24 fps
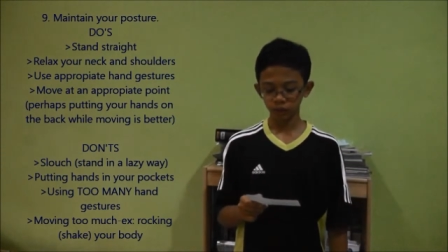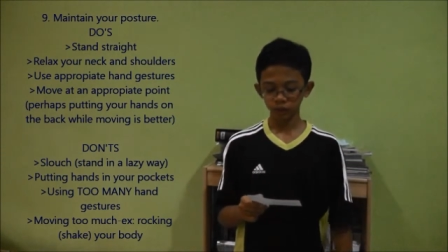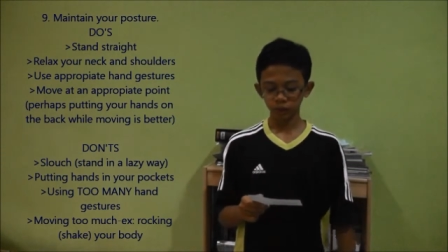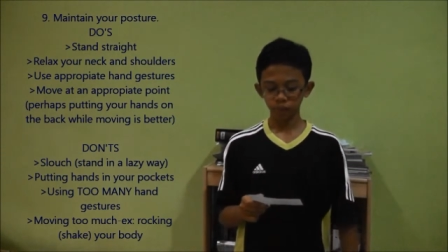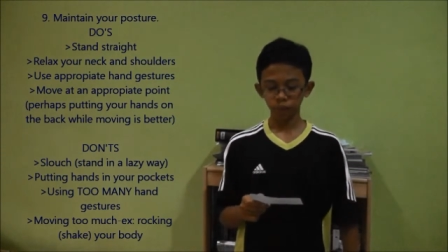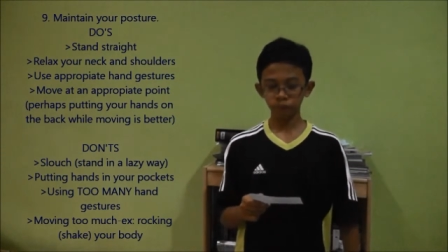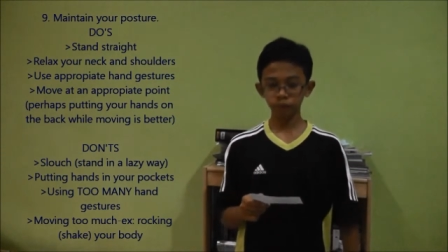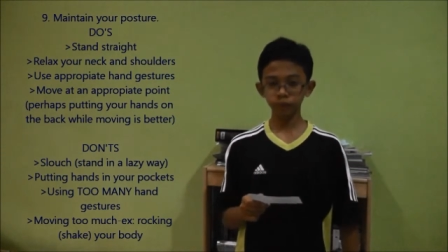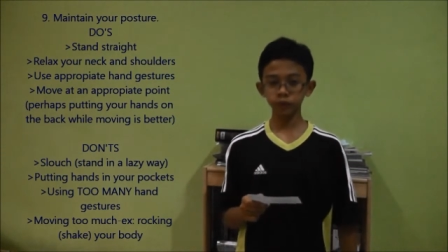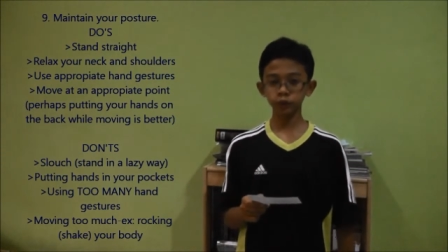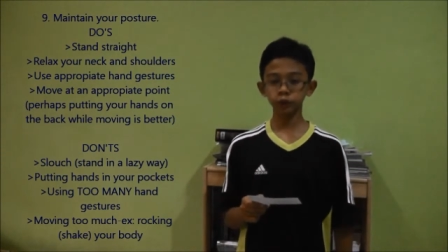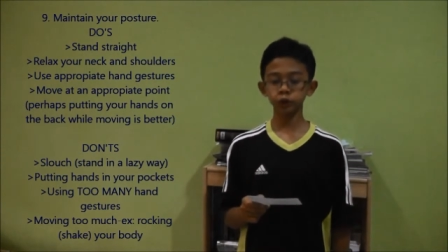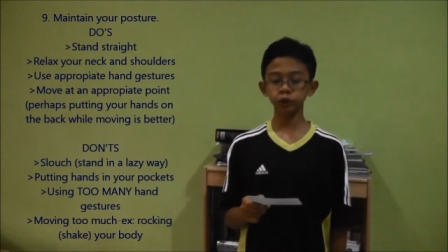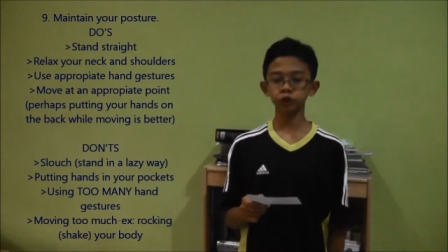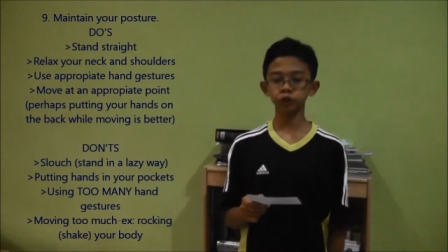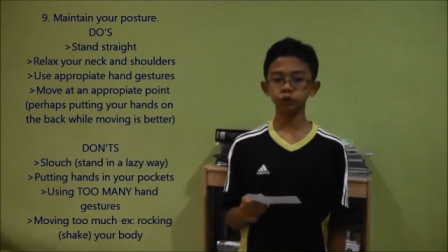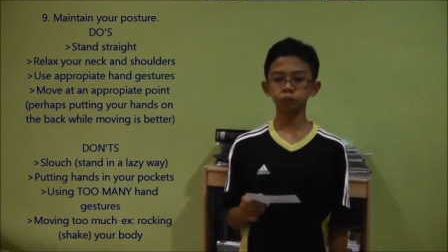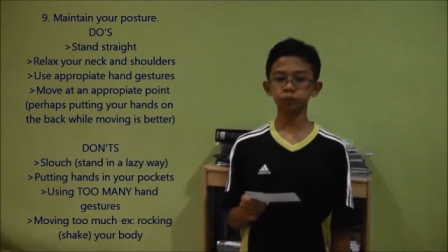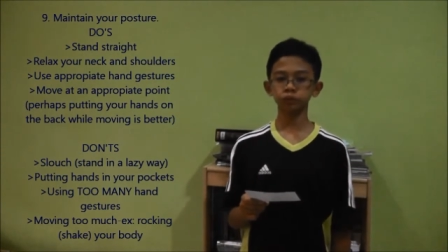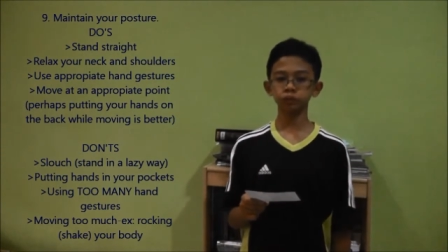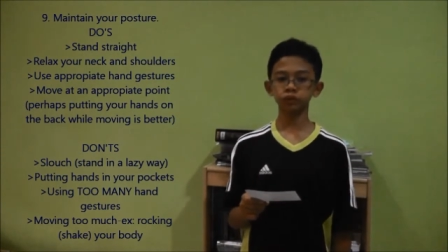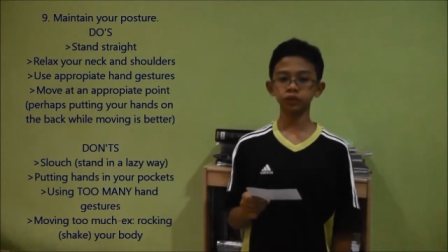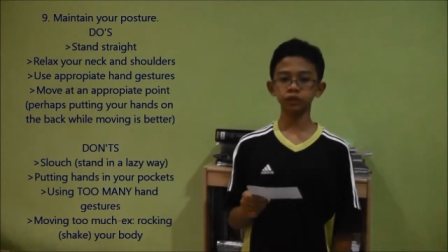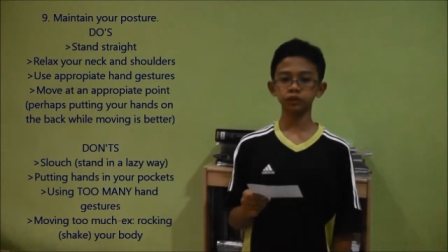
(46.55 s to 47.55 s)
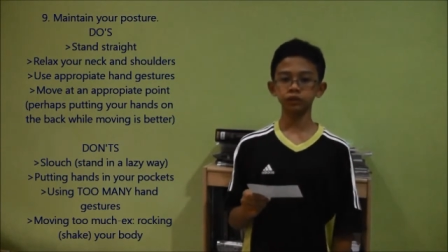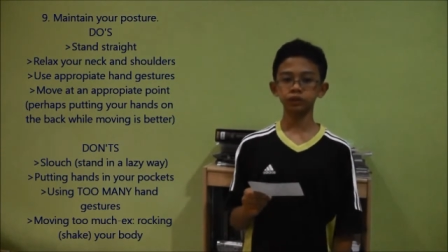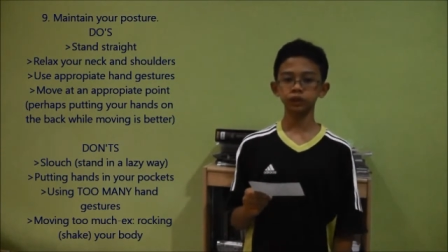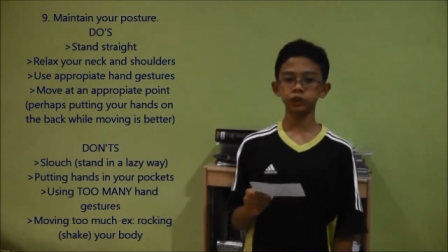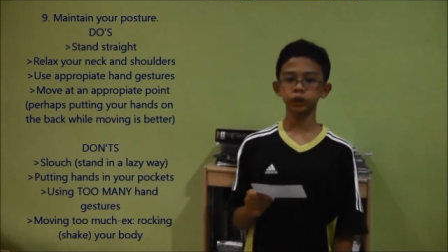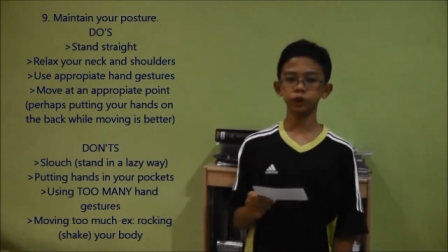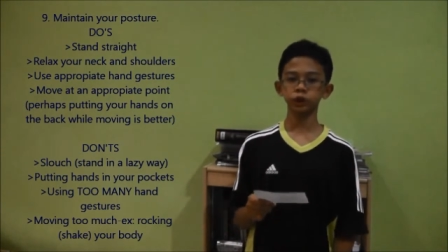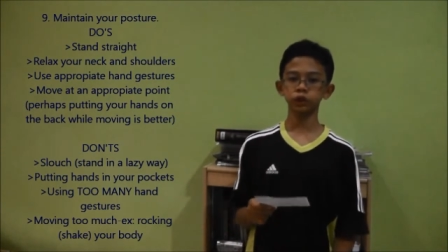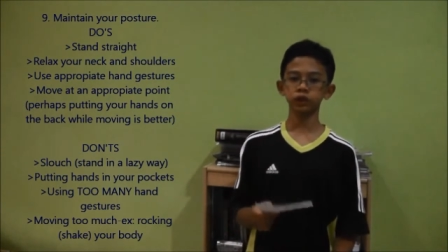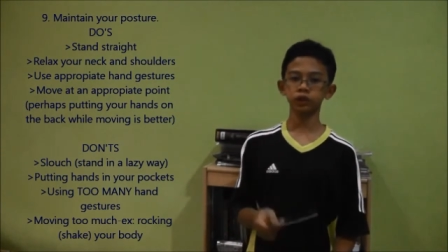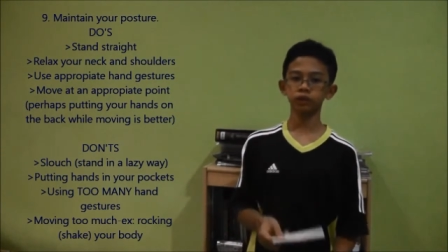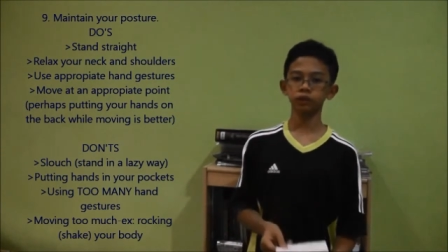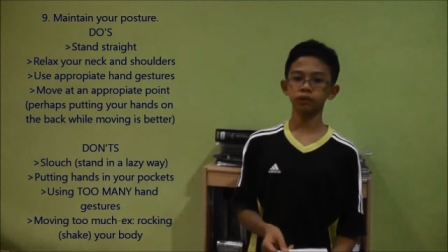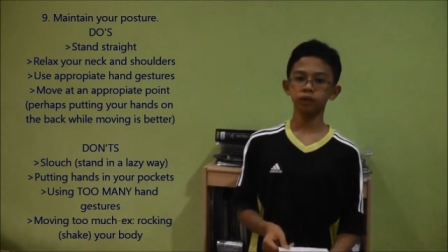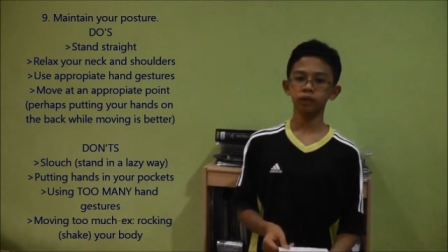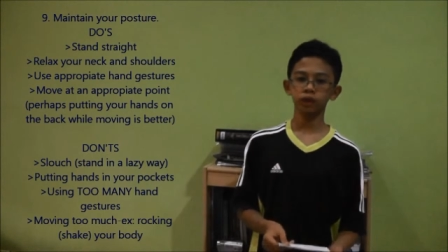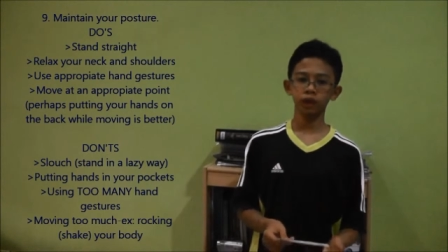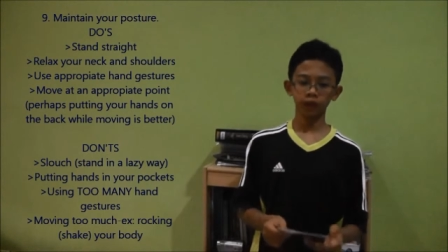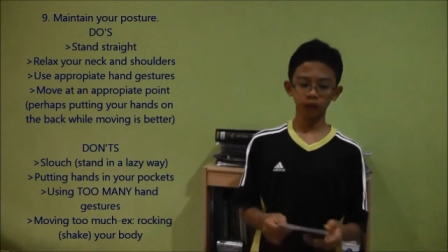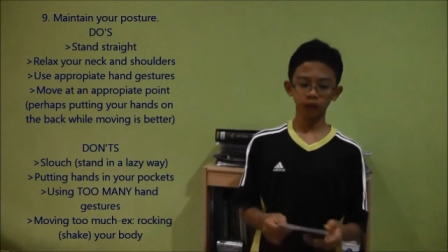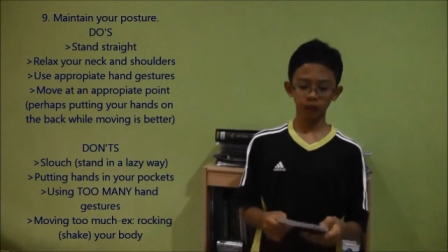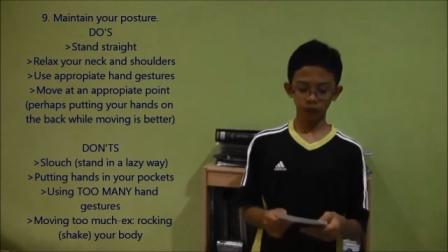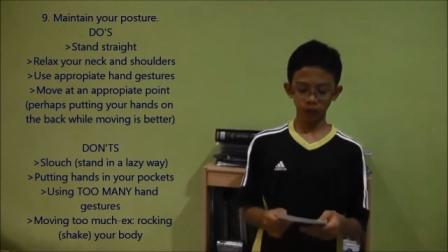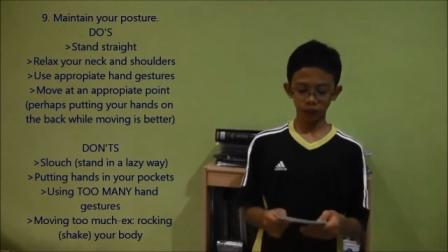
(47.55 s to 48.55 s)
Make sure in your presentation
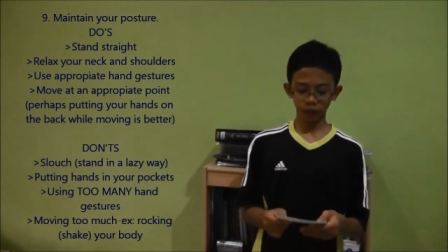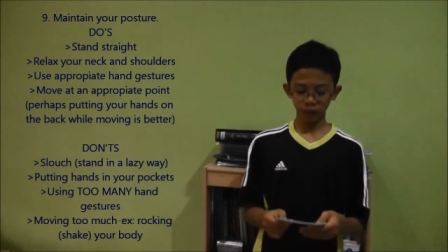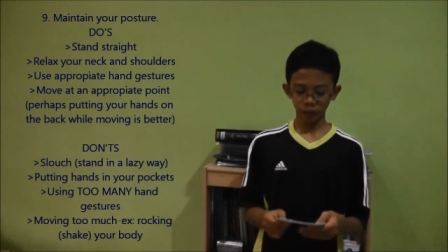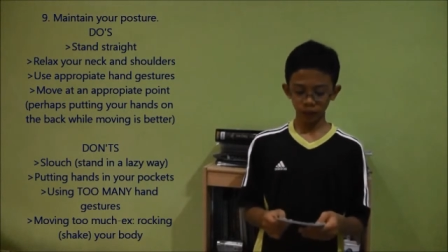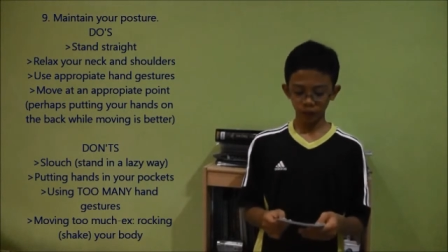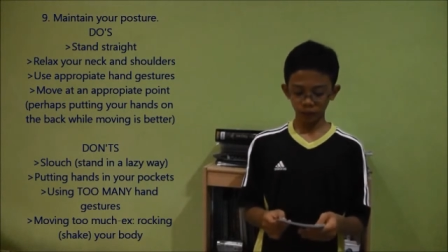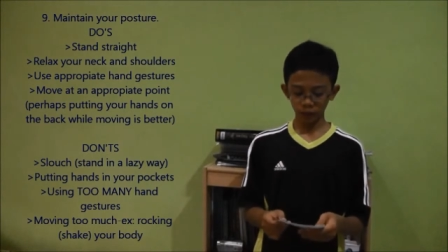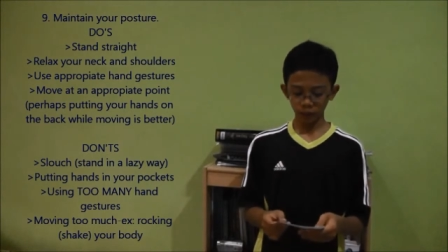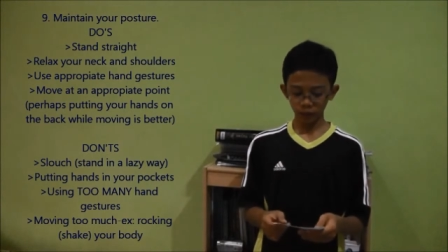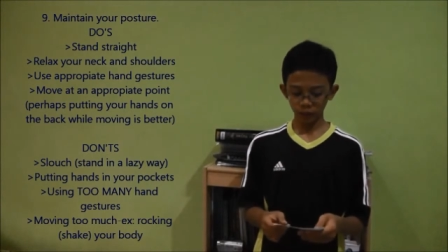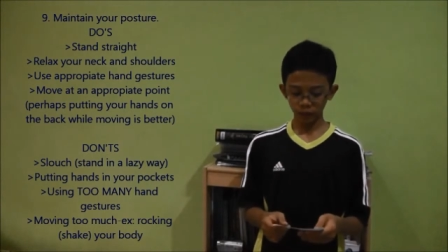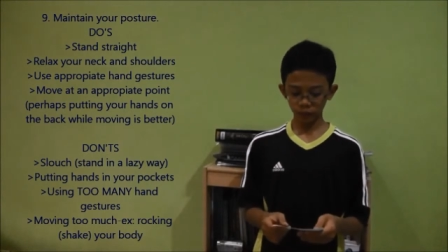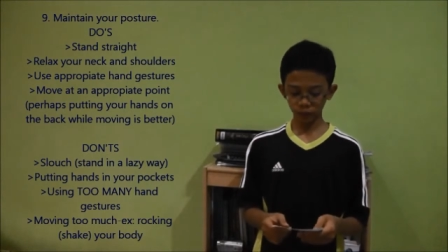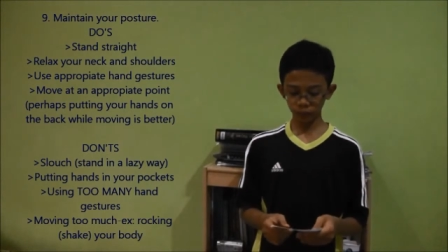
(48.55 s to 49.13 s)
you